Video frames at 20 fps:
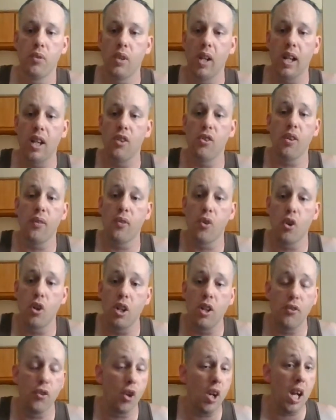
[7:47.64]
Like I said,
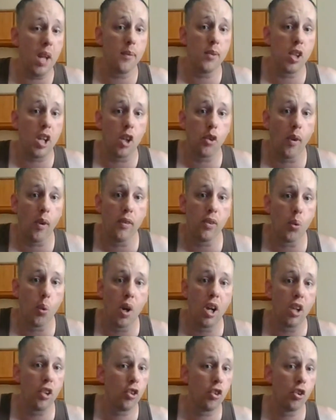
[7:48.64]
is there anime you guys want me to
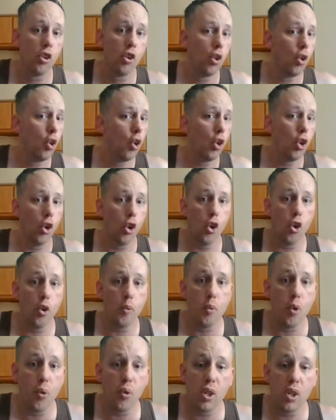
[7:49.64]
watch or
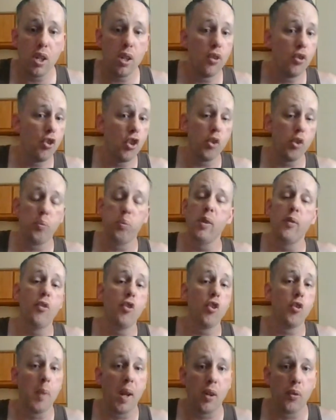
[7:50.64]
a movie? Just please
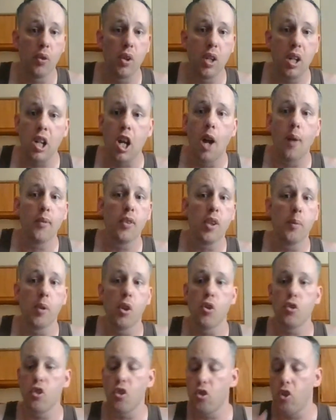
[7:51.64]
respect when I comment down
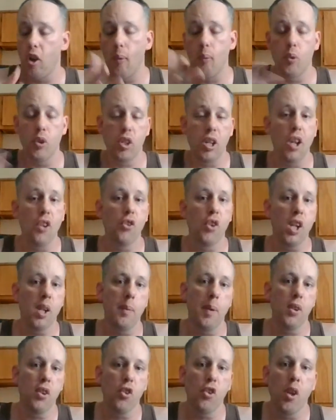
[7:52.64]
below. Just tell me what you guys think
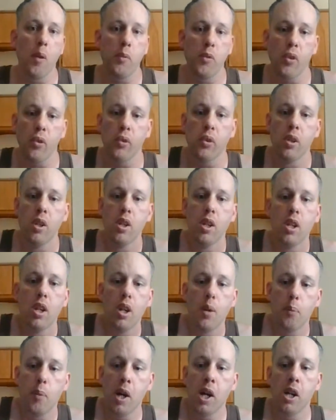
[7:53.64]
about this episode.
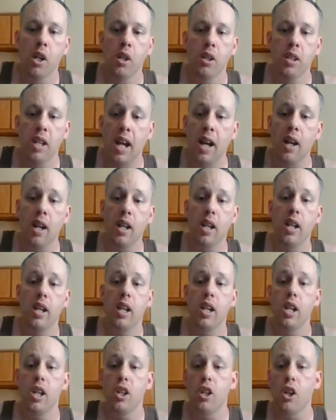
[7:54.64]
But yeah,
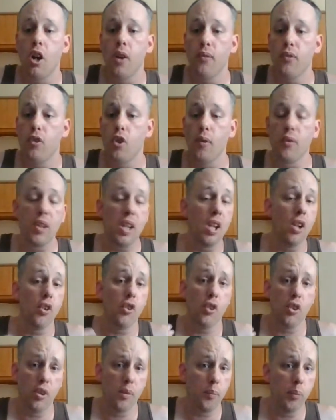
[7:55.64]
and don't
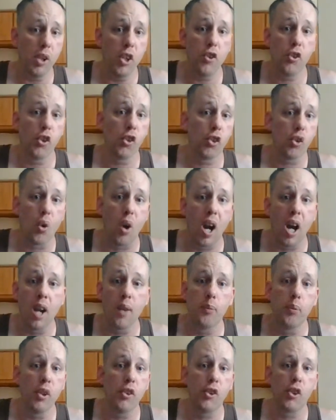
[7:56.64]
forget, please
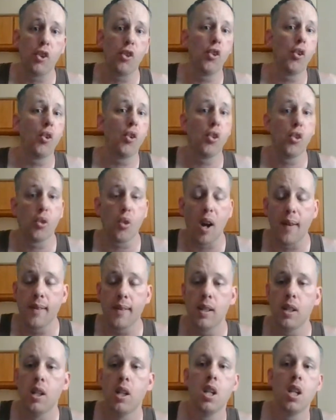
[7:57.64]
subscribe, please consider
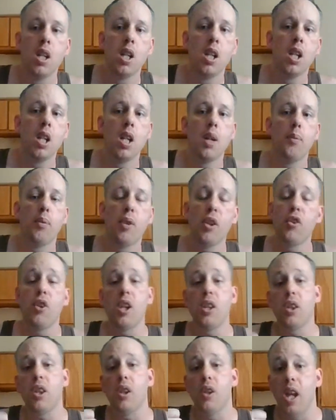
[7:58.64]
subscribing, please
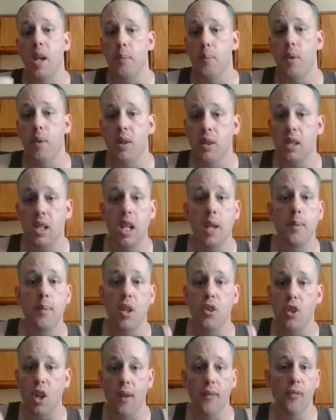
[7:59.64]
hit the like button, give
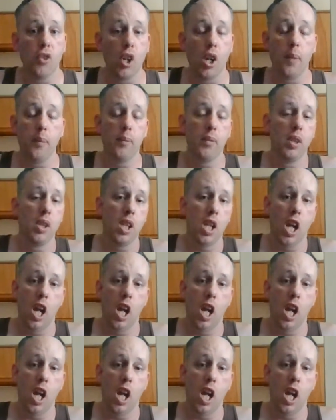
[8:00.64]
me a thumbs up.